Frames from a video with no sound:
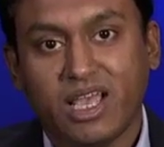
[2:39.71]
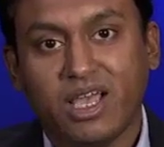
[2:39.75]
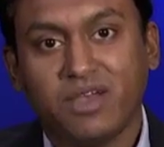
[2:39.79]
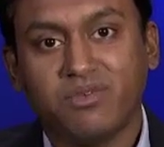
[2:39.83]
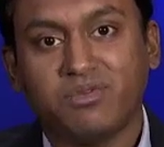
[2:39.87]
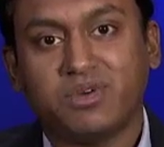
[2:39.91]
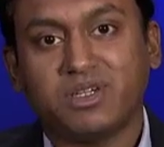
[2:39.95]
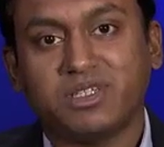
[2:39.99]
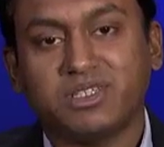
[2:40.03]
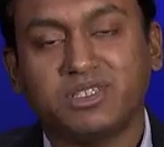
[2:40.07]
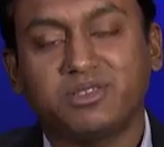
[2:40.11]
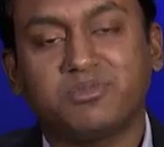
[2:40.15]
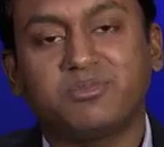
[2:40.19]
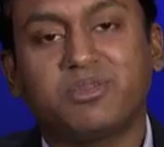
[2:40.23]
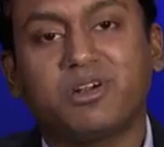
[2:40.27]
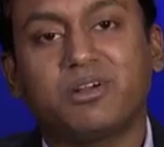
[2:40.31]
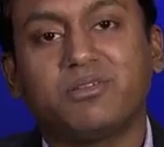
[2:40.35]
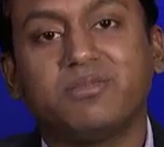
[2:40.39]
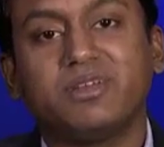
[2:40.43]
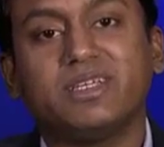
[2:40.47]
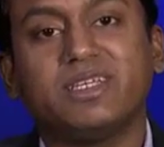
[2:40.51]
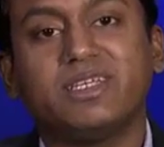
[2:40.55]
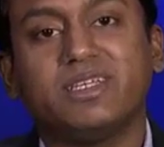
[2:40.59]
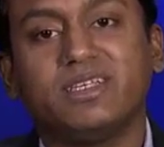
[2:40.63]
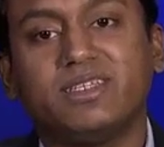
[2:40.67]
What is
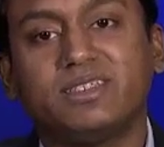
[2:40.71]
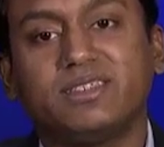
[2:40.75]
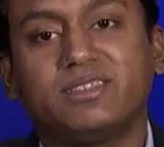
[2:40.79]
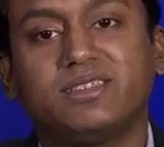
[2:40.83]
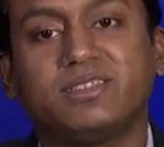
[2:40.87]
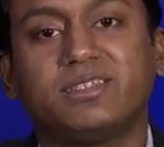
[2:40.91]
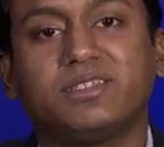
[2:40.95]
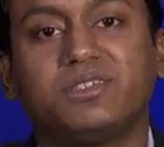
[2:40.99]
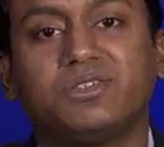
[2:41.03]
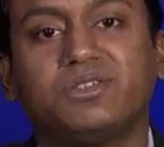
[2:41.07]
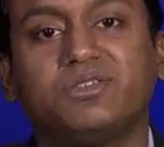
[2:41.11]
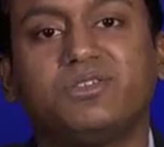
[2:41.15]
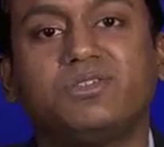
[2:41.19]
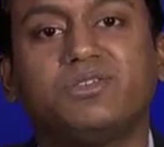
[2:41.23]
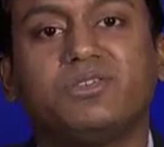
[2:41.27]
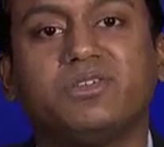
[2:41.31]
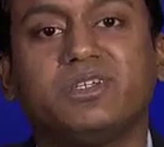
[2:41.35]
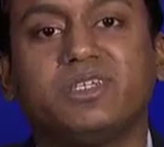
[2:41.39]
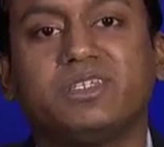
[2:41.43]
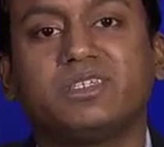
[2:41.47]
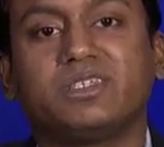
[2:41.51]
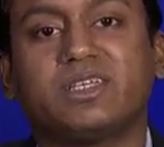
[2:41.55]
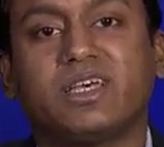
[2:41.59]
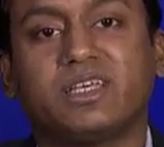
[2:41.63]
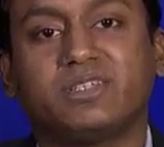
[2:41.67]
probably easier to do
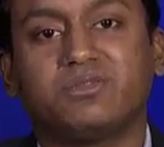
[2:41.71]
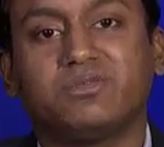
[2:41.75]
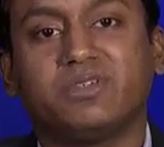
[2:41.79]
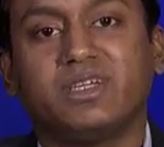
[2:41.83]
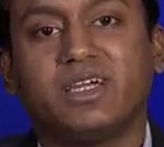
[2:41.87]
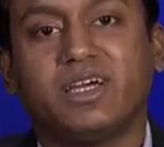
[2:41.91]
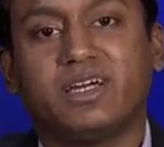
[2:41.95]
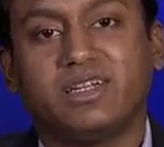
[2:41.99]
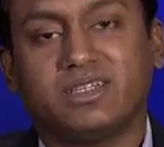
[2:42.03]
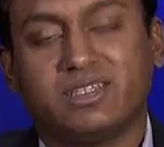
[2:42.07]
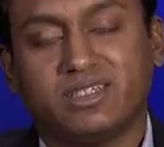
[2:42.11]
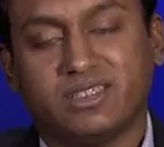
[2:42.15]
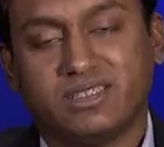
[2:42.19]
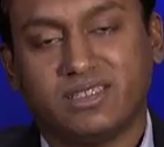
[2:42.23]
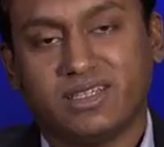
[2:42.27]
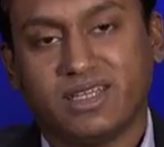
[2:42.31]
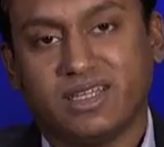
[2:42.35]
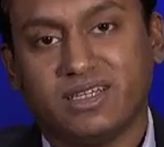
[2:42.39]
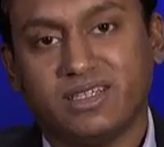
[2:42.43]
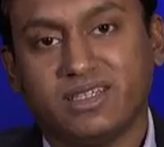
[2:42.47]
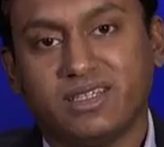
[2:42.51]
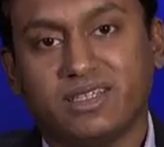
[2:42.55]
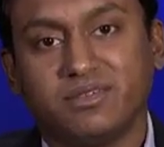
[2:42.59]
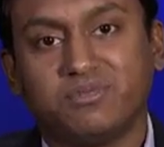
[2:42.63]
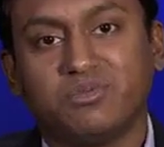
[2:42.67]
is, as we
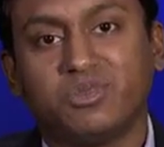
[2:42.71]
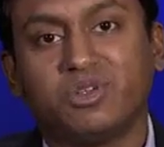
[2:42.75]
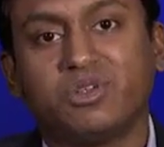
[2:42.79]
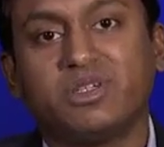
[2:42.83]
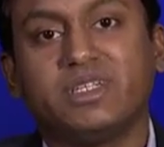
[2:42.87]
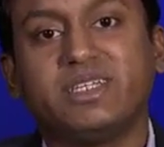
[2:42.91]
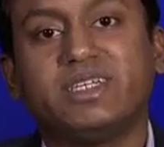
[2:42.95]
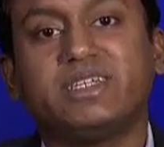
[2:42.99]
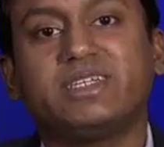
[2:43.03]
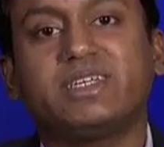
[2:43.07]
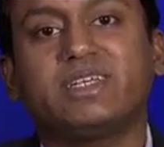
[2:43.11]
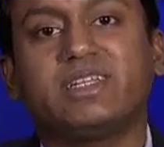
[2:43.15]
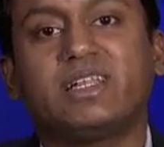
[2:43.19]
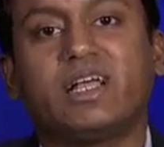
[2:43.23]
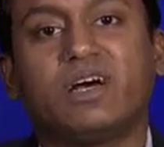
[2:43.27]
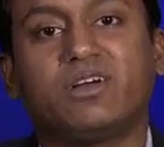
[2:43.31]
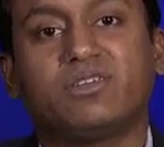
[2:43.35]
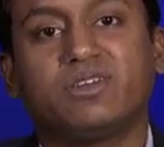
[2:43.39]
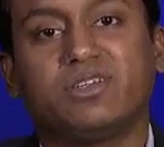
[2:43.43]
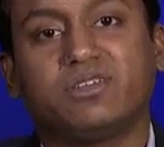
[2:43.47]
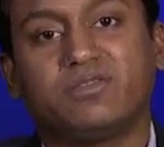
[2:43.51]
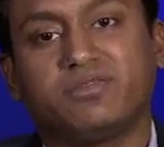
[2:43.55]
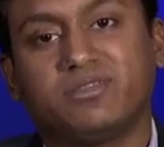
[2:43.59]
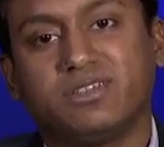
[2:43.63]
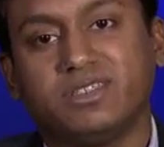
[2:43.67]
understand in more detail how
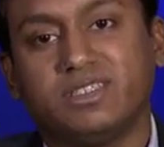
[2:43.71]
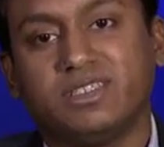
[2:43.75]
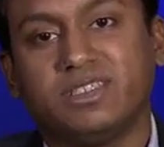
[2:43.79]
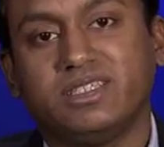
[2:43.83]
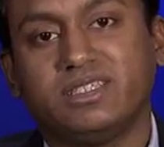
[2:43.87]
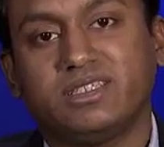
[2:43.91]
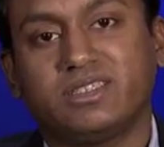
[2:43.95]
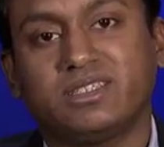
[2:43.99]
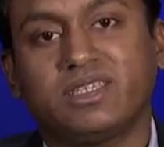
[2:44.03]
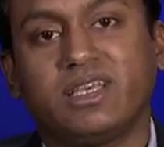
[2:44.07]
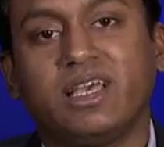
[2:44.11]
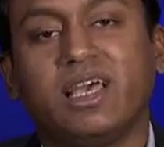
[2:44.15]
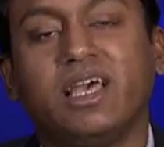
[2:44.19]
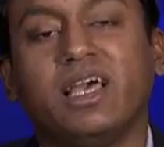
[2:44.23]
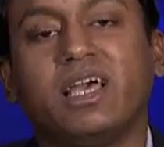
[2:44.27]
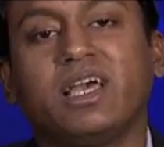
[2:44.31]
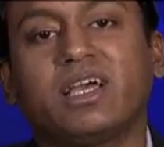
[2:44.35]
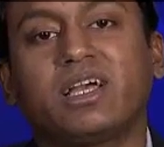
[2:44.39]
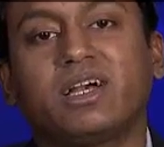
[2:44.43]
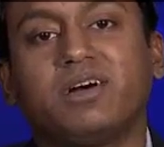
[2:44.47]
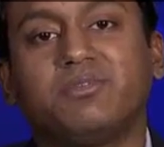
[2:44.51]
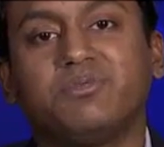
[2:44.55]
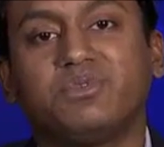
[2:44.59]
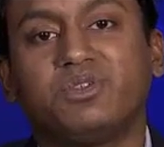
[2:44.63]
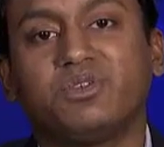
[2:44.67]
different genes
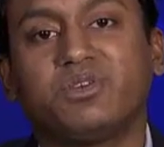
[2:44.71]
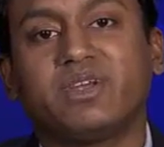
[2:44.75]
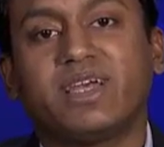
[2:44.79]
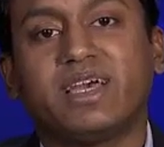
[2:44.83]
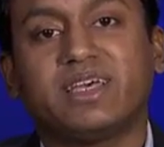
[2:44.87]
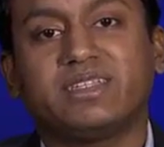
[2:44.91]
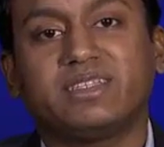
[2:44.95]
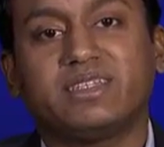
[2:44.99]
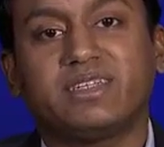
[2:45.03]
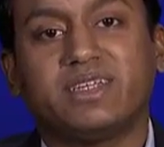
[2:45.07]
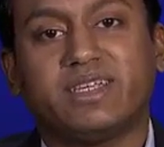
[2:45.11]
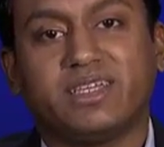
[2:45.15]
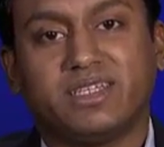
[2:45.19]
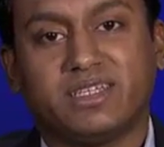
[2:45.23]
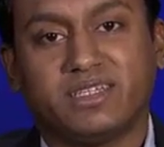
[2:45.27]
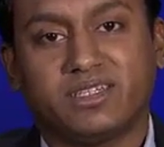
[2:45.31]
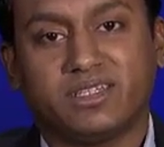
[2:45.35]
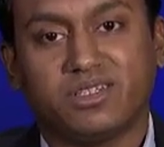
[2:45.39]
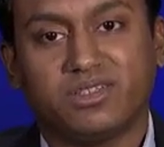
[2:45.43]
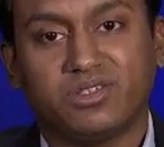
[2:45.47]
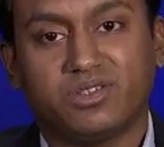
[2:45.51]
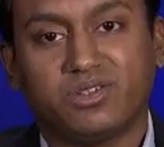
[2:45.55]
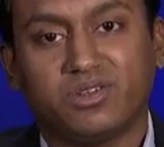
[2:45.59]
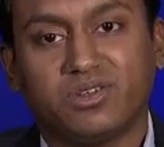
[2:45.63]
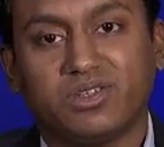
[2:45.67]
come together in
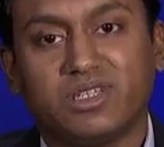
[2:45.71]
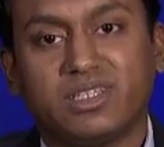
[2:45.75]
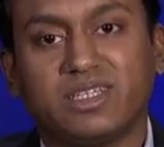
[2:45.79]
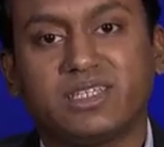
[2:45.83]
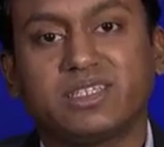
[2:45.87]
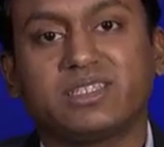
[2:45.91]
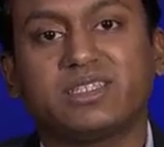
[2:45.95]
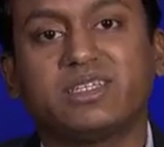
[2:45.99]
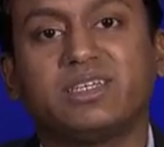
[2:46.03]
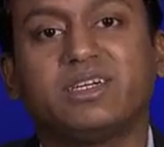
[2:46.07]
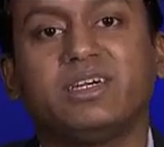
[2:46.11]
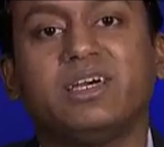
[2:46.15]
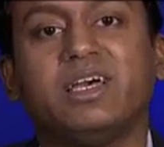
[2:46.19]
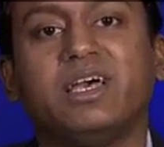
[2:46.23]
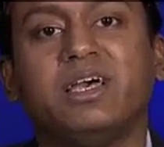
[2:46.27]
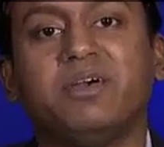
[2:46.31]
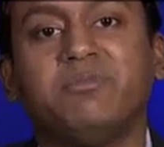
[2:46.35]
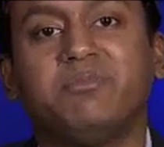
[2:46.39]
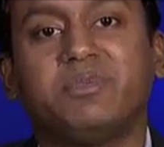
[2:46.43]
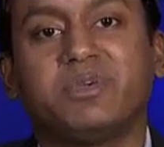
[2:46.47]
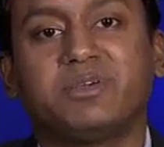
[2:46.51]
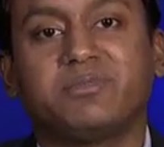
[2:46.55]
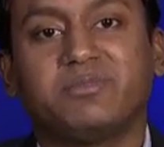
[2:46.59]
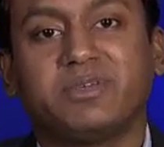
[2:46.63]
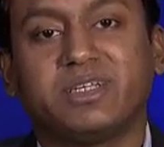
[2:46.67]
controlling the
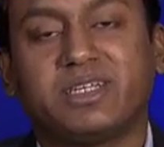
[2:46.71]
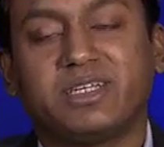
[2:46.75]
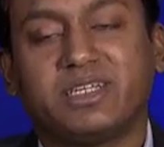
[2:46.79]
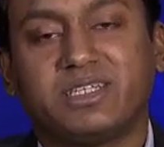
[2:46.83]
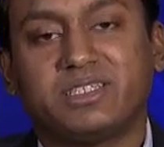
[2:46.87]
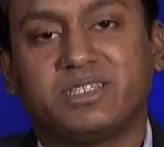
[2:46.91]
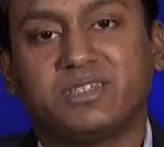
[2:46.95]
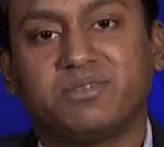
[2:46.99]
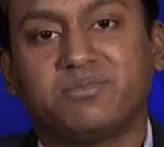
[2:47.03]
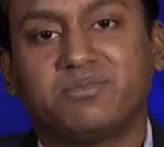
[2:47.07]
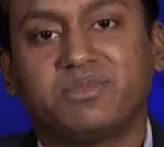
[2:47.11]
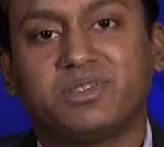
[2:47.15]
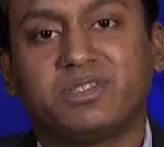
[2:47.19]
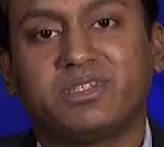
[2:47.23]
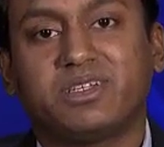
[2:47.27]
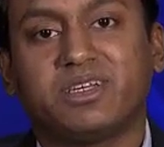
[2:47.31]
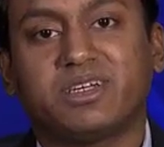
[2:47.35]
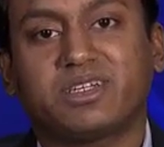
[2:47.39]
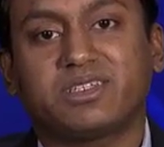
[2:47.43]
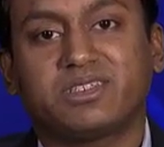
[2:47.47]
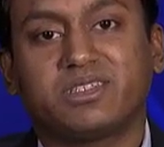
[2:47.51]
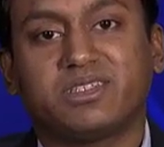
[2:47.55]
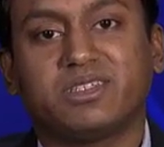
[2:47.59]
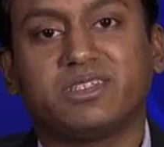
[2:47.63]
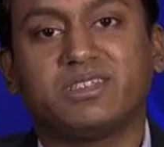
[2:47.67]
pigmentation
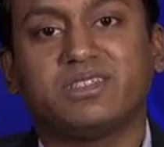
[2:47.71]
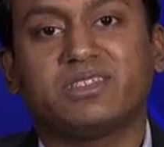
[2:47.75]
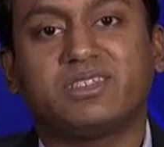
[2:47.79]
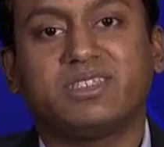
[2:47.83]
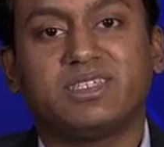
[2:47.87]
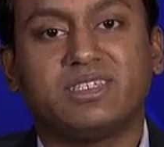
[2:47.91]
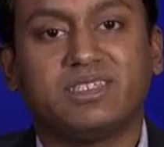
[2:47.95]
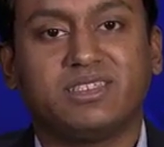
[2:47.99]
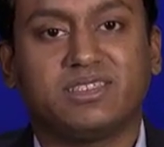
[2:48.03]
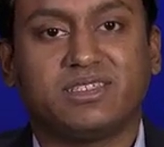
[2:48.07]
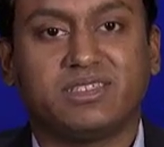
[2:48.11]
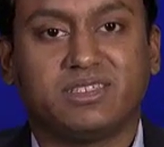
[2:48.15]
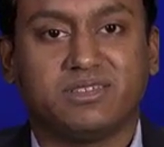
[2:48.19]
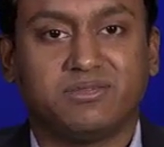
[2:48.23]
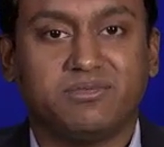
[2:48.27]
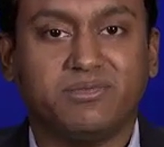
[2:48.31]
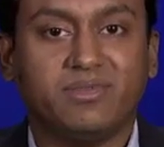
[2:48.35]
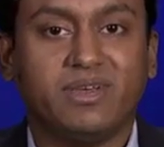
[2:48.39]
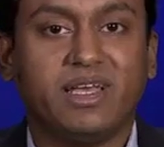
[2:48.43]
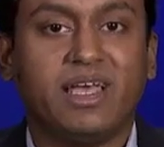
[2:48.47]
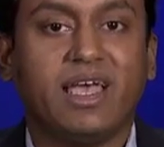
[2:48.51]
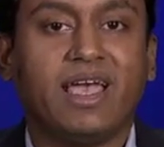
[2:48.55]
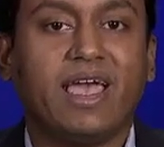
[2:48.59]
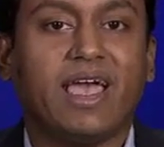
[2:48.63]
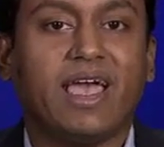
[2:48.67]
production system,